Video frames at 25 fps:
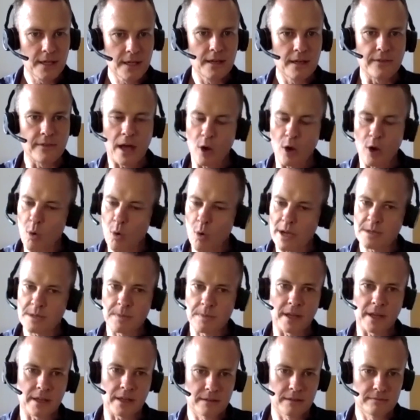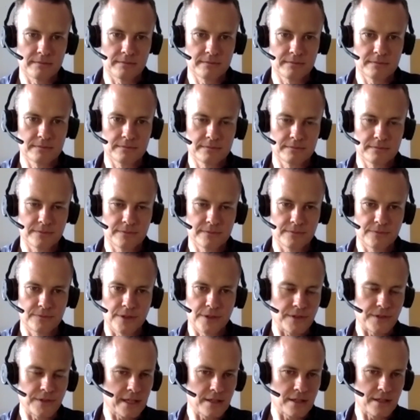They'll always pick
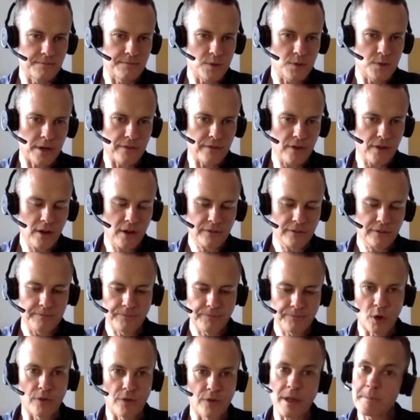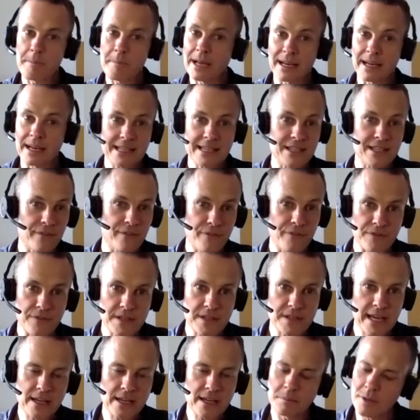15 to 25. Or if they pick less than
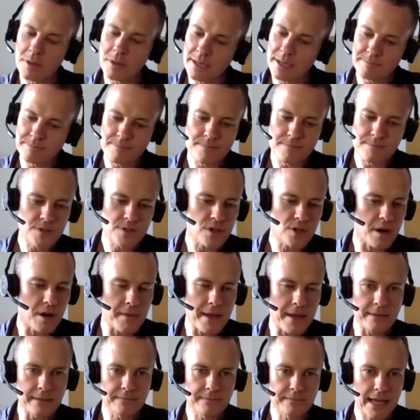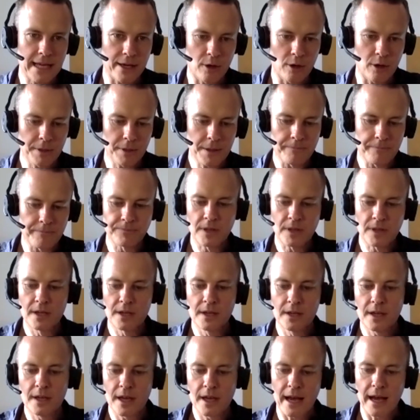15, I'm like, sorry, man, can't help you.
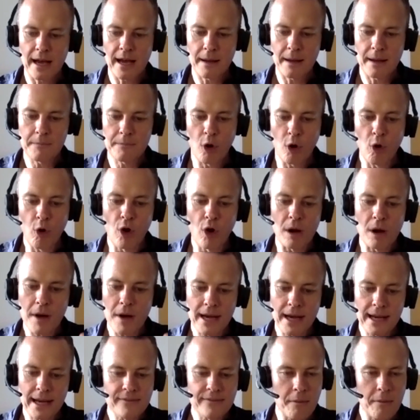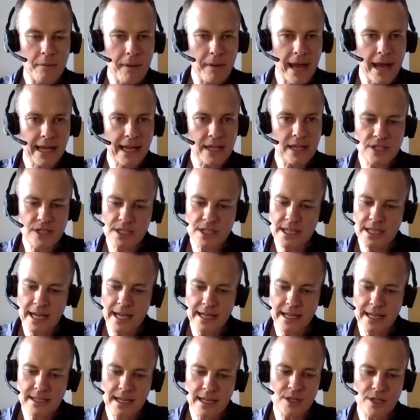Or I might leave it blank and just
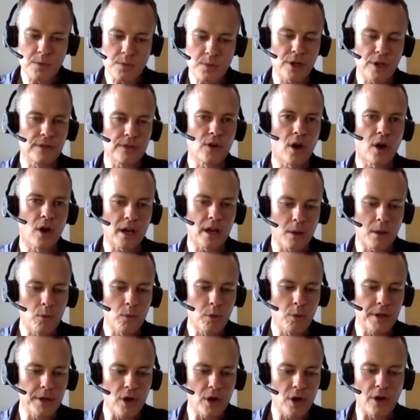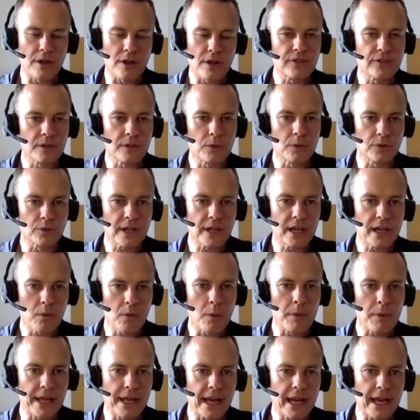say, tell us what you've got and we'll be honest and we'll tell you
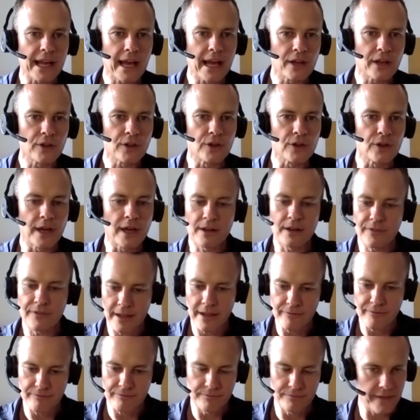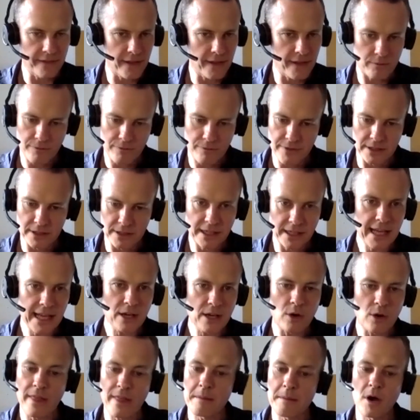what we can and can't do. And then they'll fill it in,
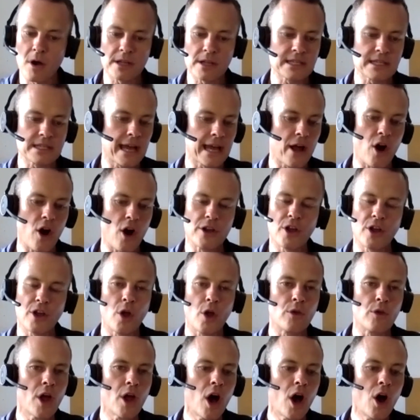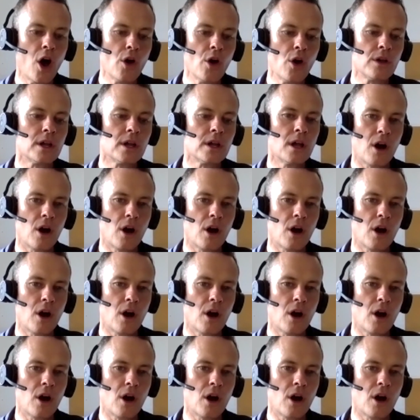or they might say, I don't know.